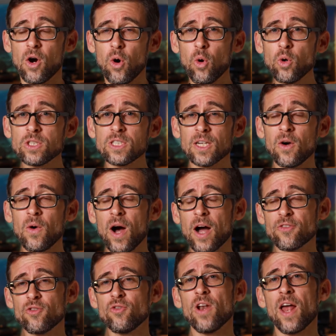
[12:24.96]
Also, I
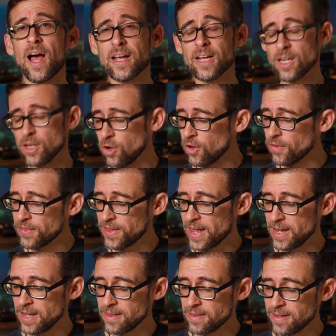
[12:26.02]
do like a lot
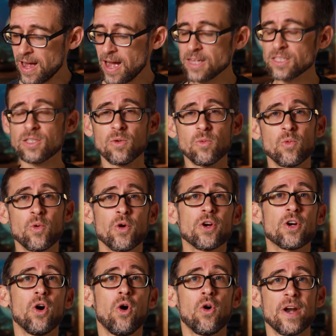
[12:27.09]
that it does
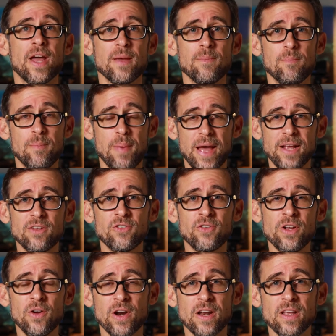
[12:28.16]
work on a
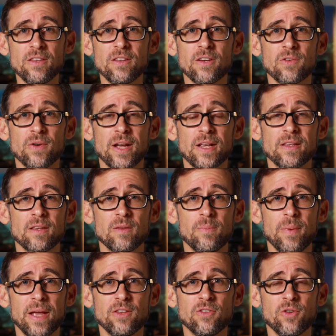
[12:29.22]
battery, on an integrated
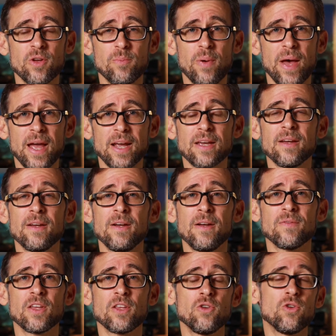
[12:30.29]
battery pack
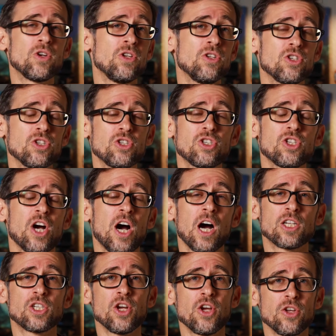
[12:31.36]
that you can just
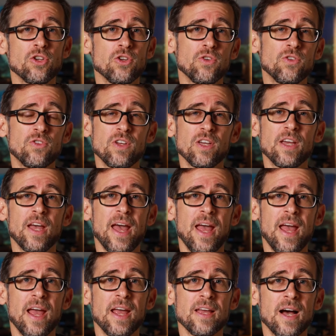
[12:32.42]
charge using
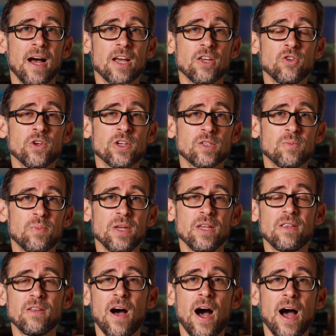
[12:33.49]
a USB
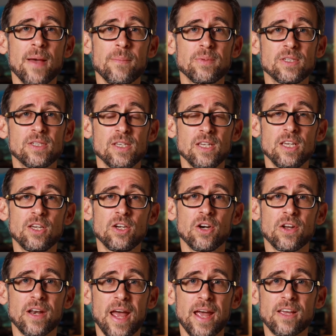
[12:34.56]
Type-C
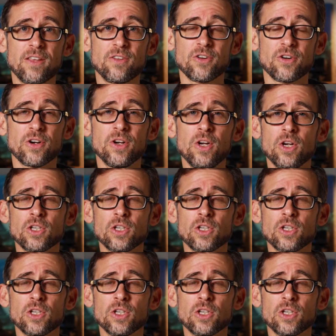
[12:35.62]
connector.